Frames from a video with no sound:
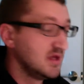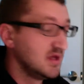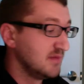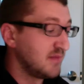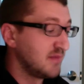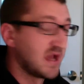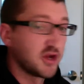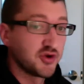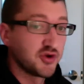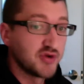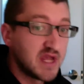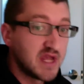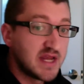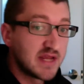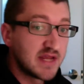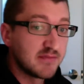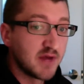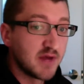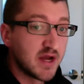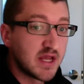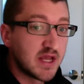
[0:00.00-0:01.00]
by creating
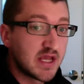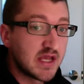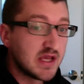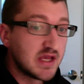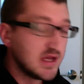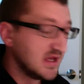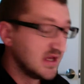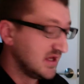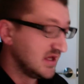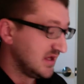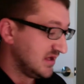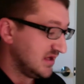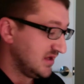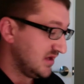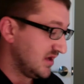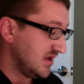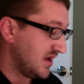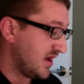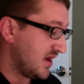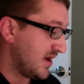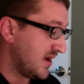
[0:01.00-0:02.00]
money.
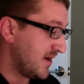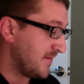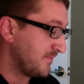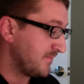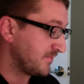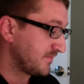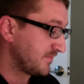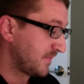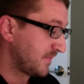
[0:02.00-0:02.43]
I